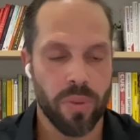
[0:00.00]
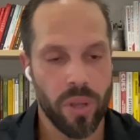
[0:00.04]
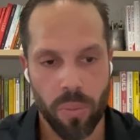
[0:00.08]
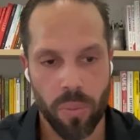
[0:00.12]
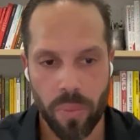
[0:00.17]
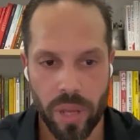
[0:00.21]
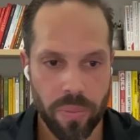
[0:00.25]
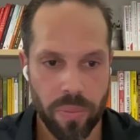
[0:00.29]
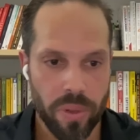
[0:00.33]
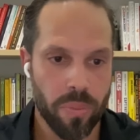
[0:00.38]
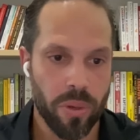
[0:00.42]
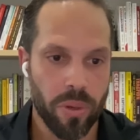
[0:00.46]

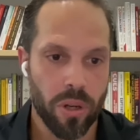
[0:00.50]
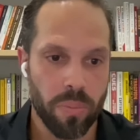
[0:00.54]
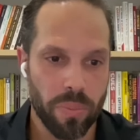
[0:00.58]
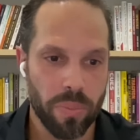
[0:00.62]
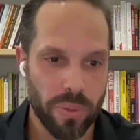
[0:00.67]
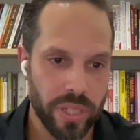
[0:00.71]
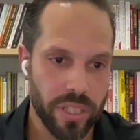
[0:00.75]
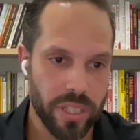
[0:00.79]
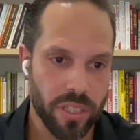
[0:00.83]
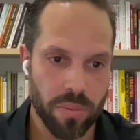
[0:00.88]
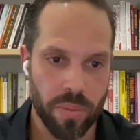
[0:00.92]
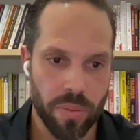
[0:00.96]
maybe per
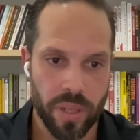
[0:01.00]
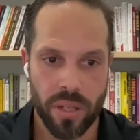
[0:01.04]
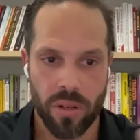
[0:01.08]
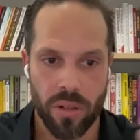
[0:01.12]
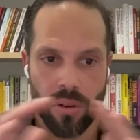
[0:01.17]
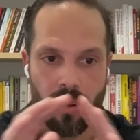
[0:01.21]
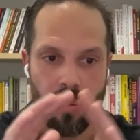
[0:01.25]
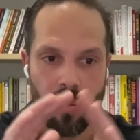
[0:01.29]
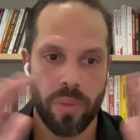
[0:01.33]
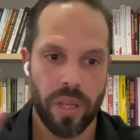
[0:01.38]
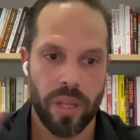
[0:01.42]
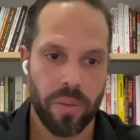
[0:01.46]
placement,
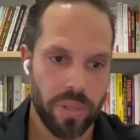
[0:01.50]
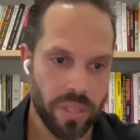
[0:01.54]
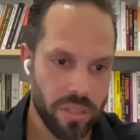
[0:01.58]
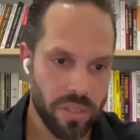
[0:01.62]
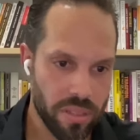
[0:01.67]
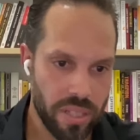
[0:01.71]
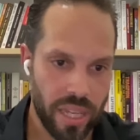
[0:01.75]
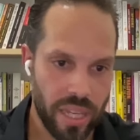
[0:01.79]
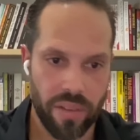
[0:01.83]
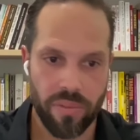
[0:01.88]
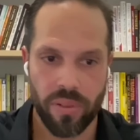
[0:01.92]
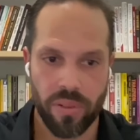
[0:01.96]
or maybe
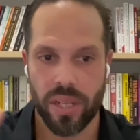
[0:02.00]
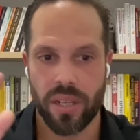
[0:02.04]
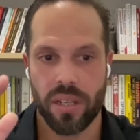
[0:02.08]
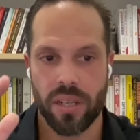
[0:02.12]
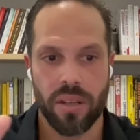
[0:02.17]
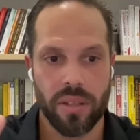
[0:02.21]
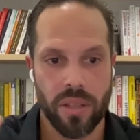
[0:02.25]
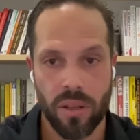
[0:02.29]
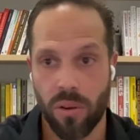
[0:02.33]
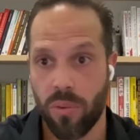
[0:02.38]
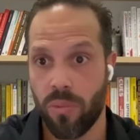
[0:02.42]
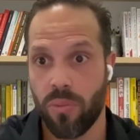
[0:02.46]
just have like
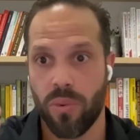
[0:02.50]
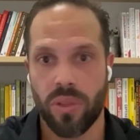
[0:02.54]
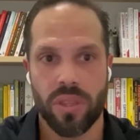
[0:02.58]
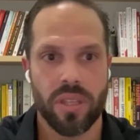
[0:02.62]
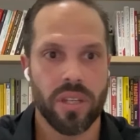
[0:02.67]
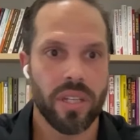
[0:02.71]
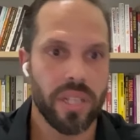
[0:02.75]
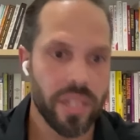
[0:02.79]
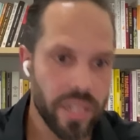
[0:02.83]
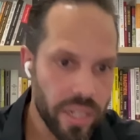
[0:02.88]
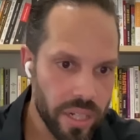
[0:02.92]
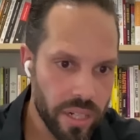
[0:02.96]
a within
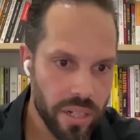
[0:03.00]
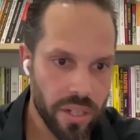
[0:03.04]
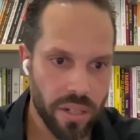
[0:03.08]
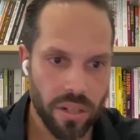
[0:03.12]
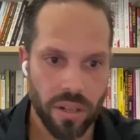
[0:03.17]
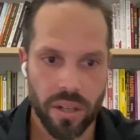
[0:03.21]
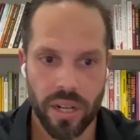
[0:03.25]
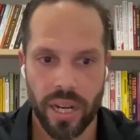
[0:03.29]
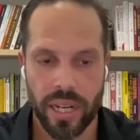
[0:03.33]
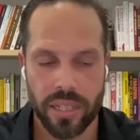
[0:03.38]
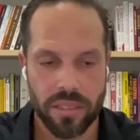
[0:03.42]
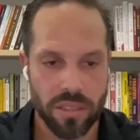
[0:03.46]
a
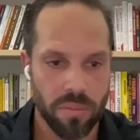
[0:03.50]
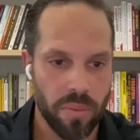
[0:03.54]
year X